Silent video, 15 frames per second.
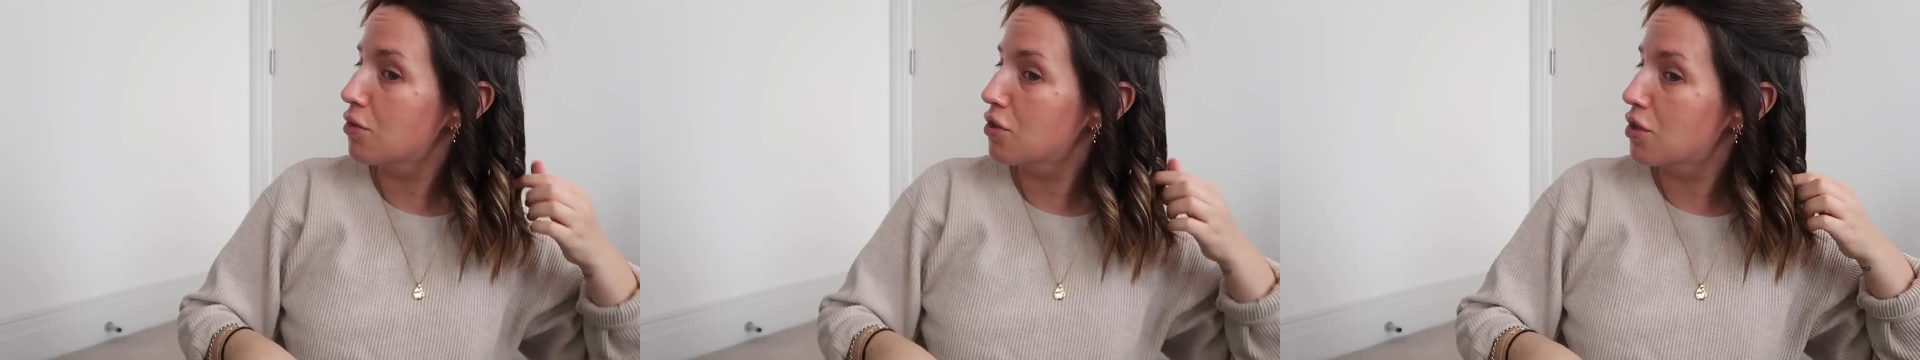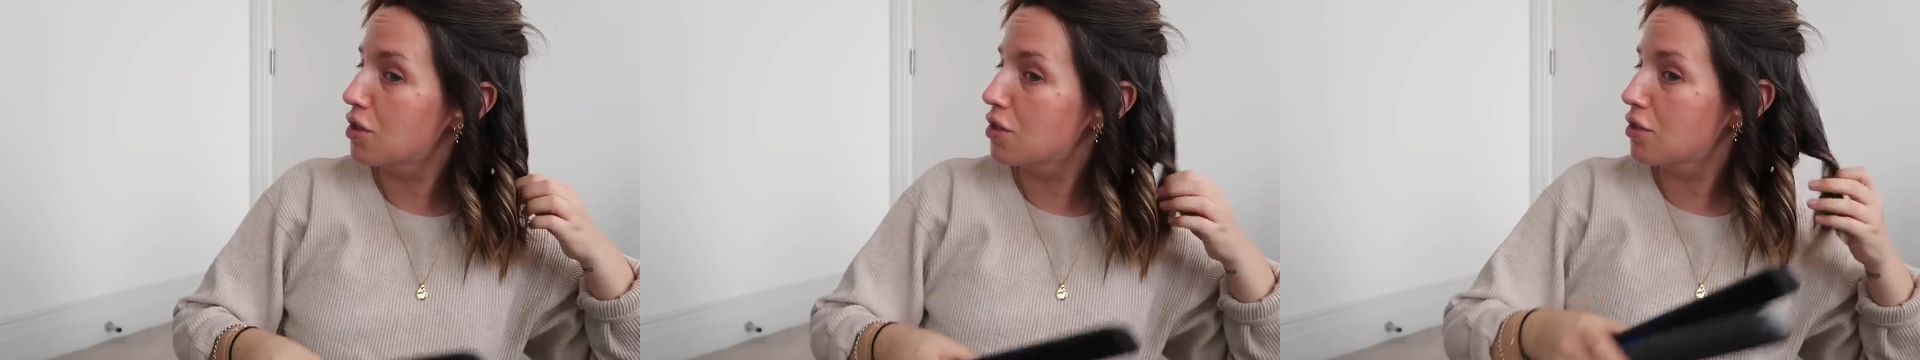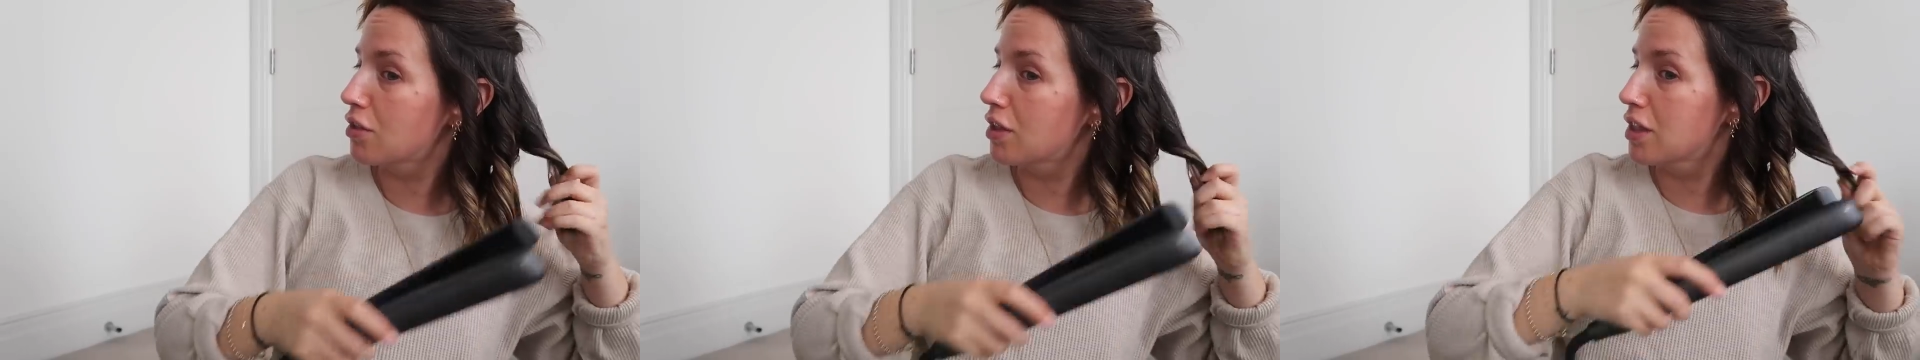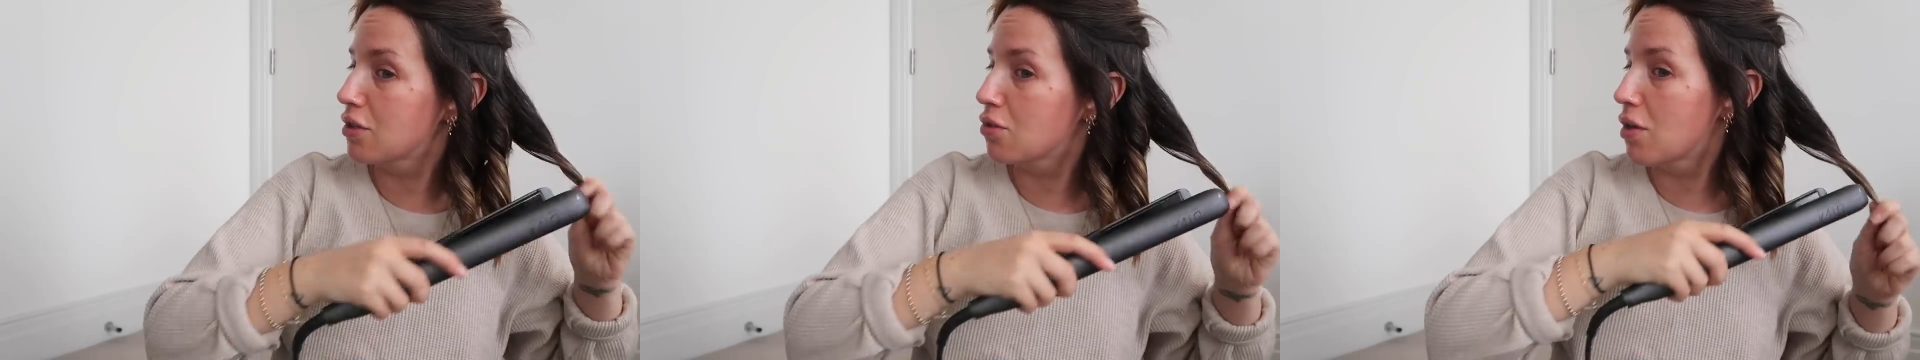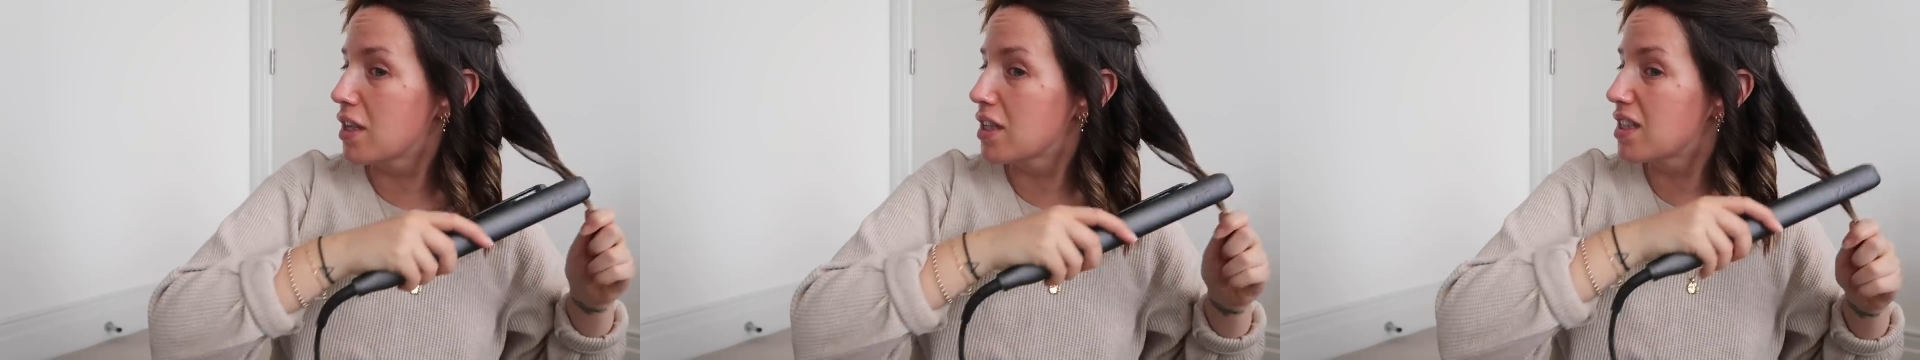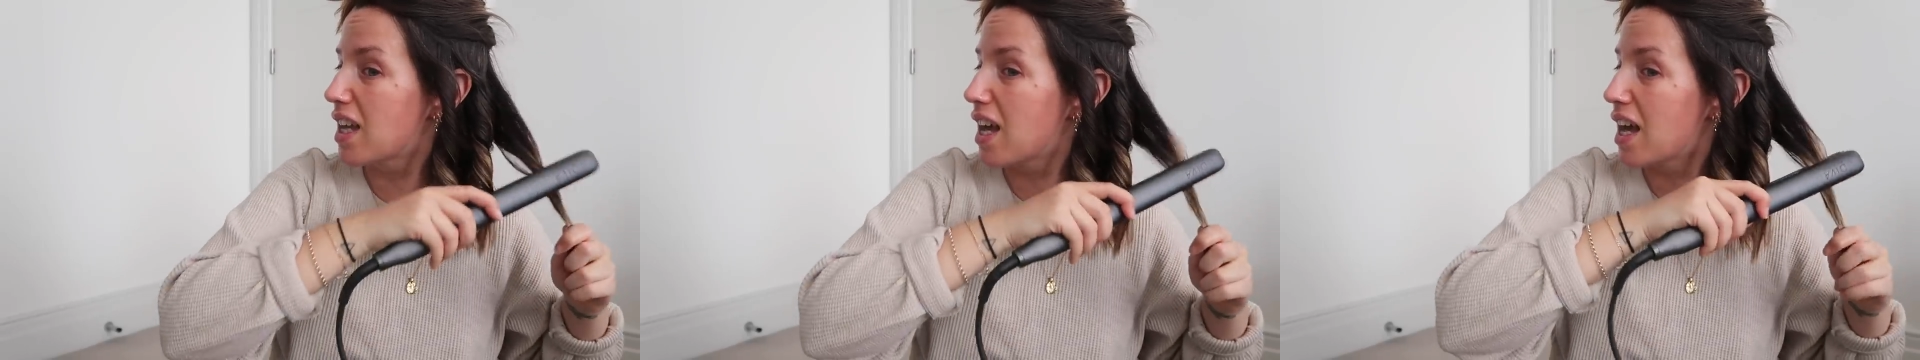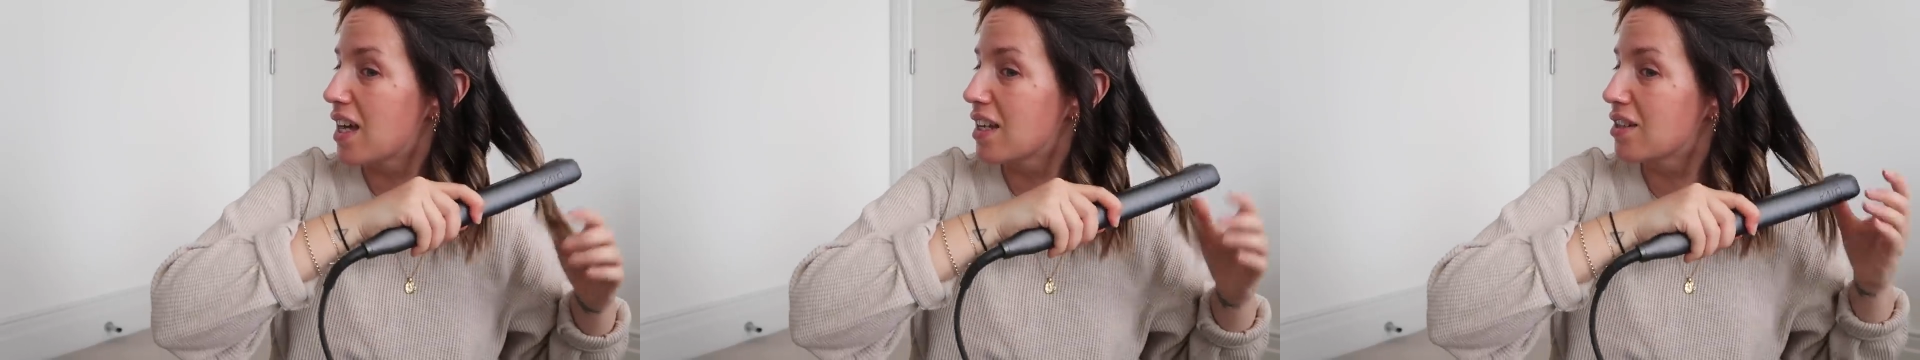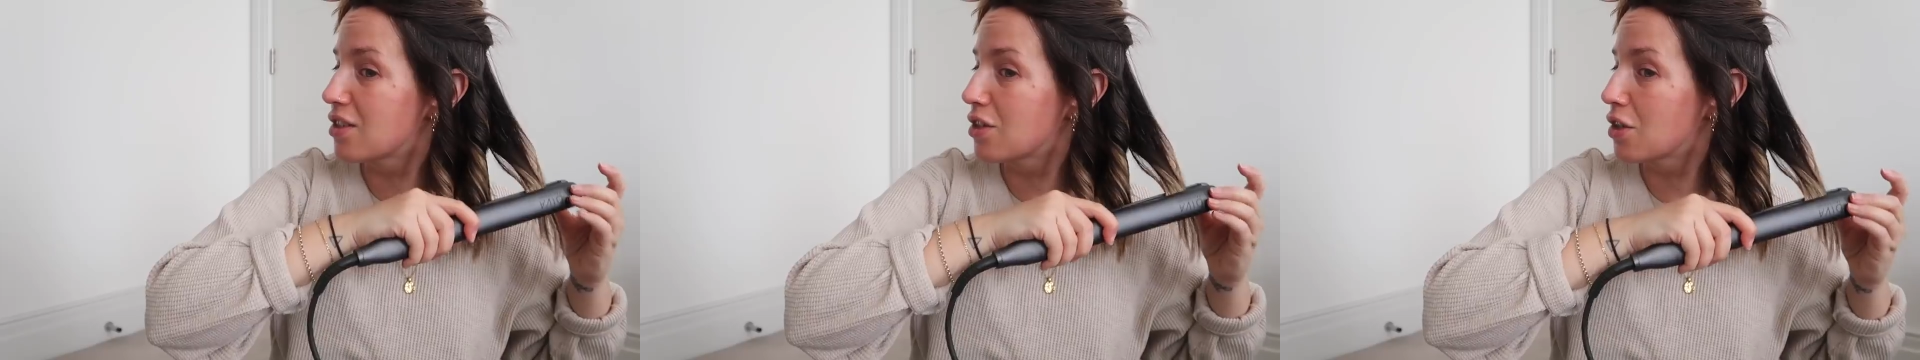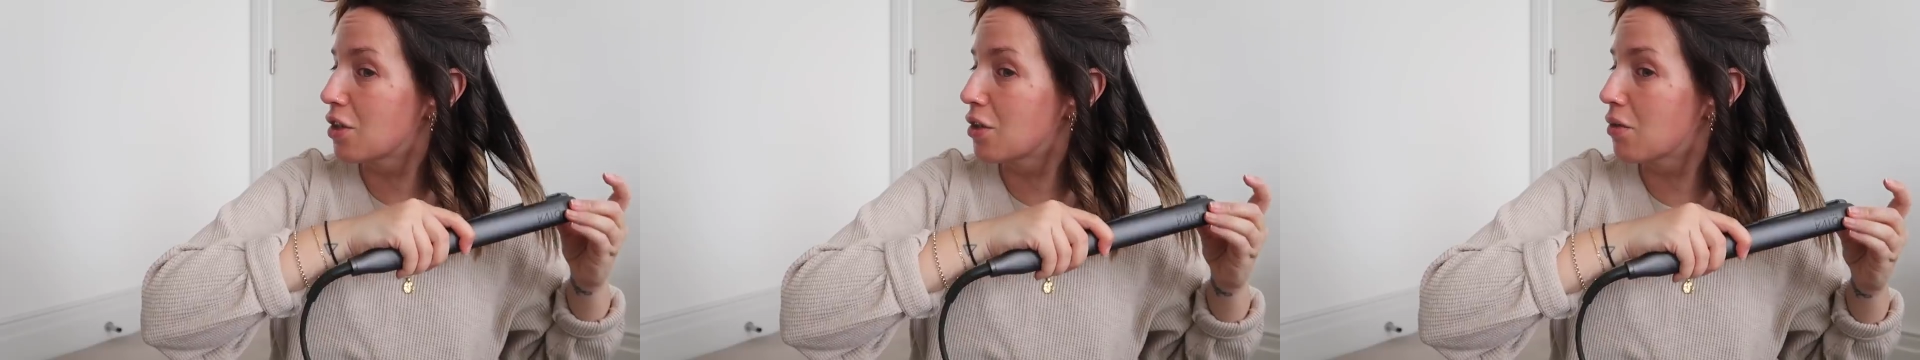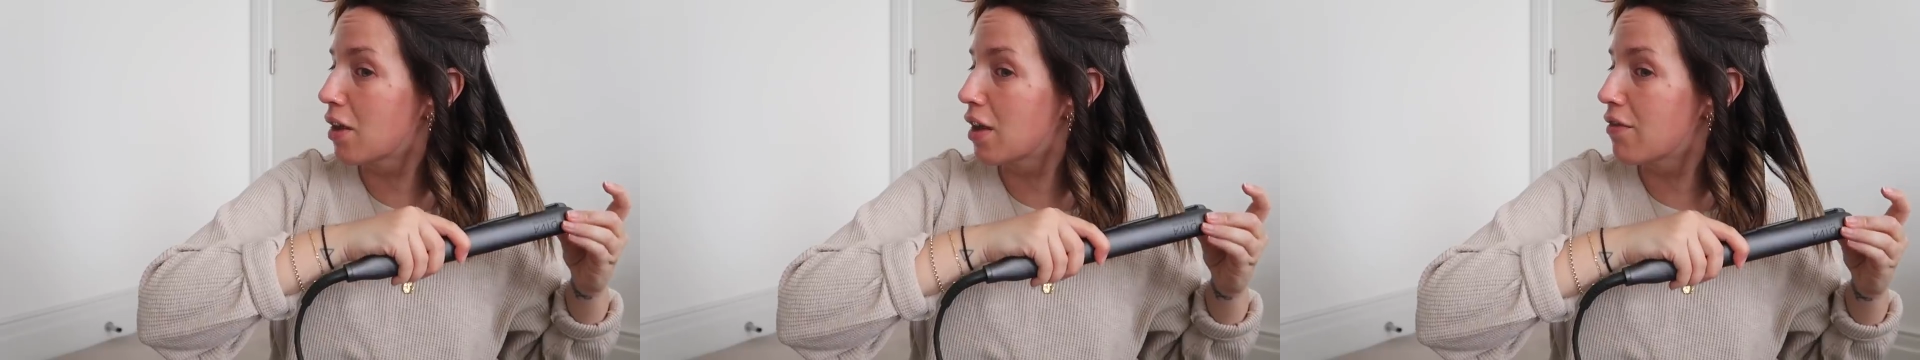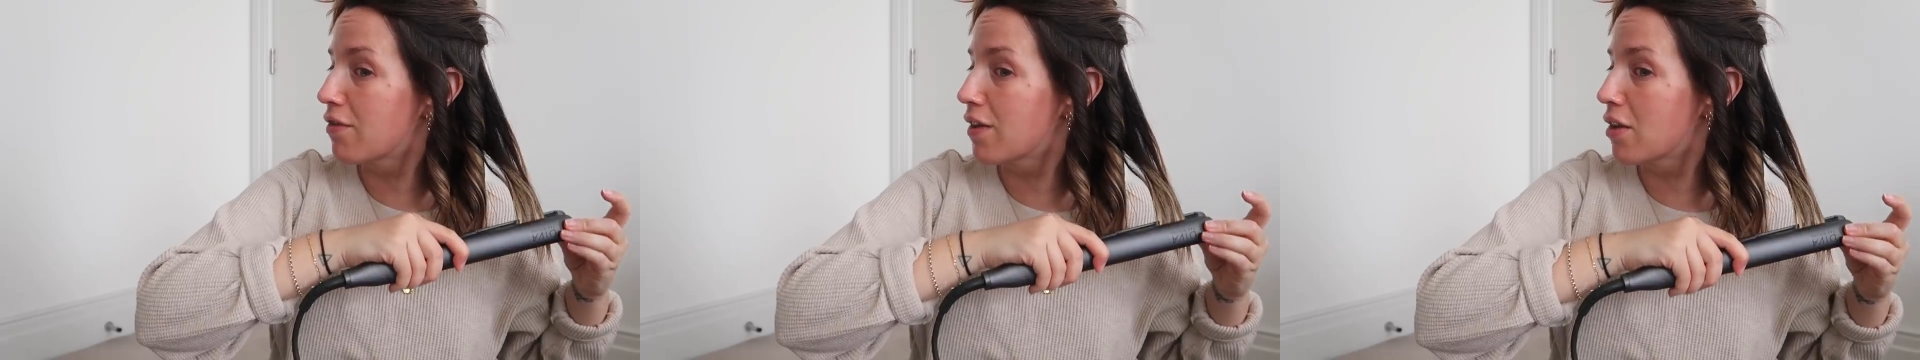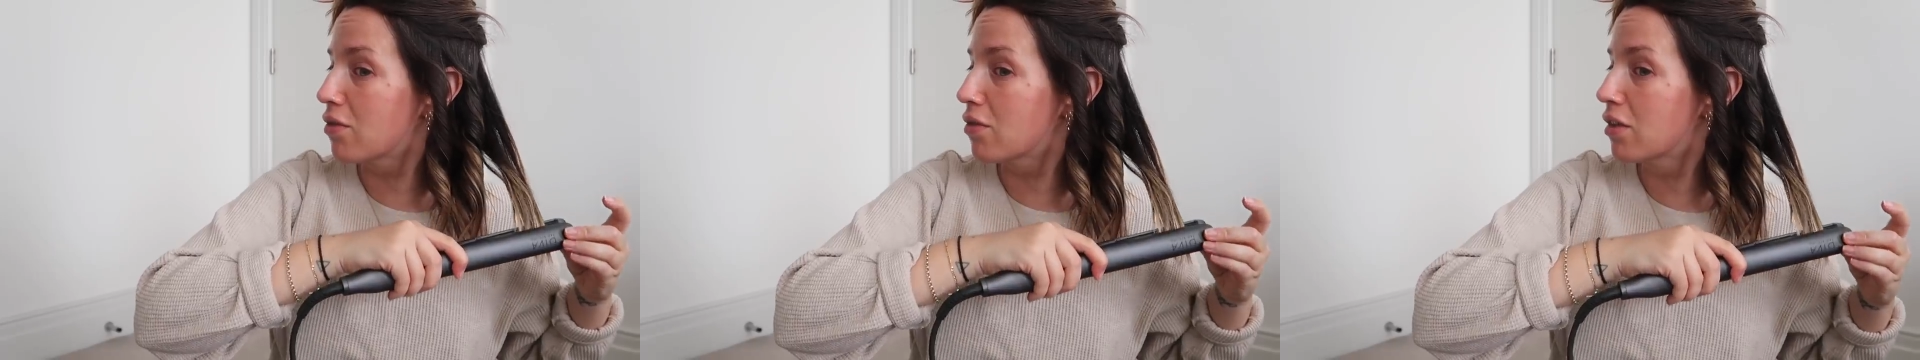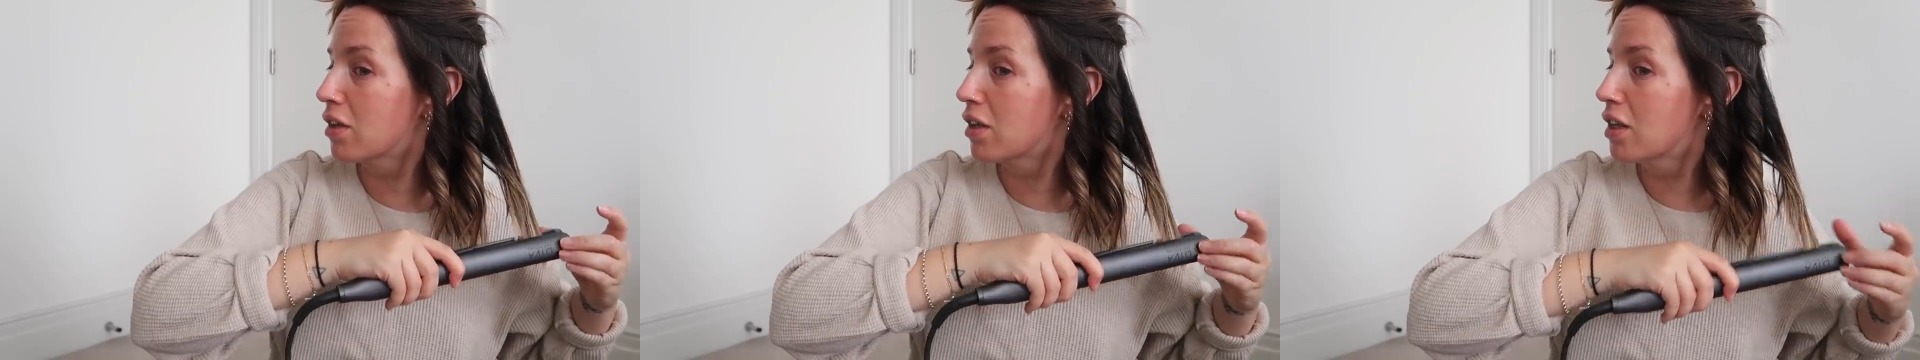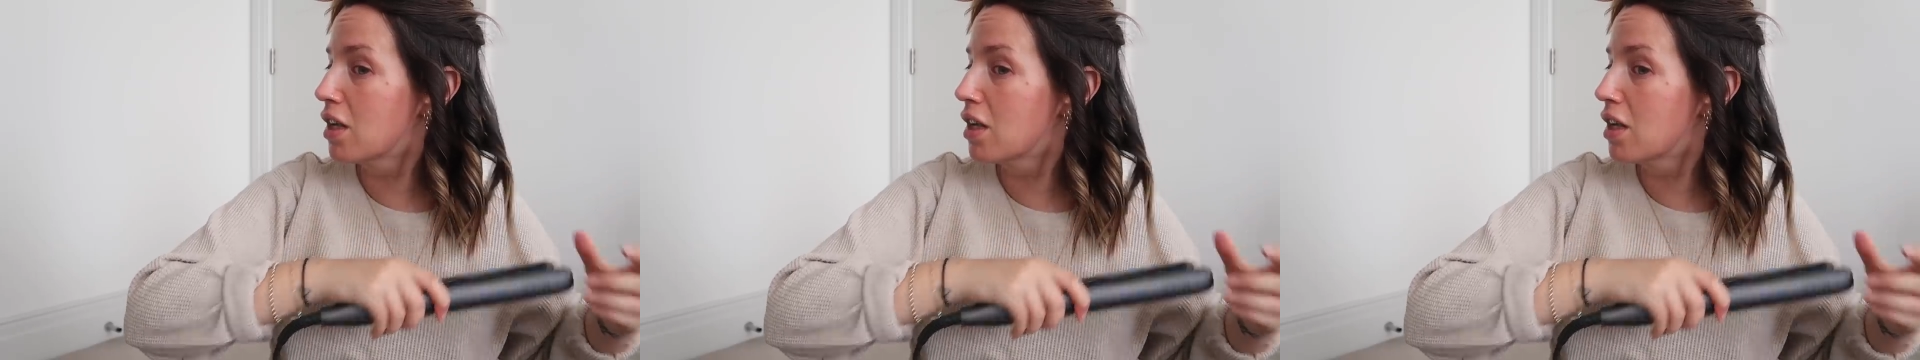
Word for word: It was just, it's quite sad, so I felt,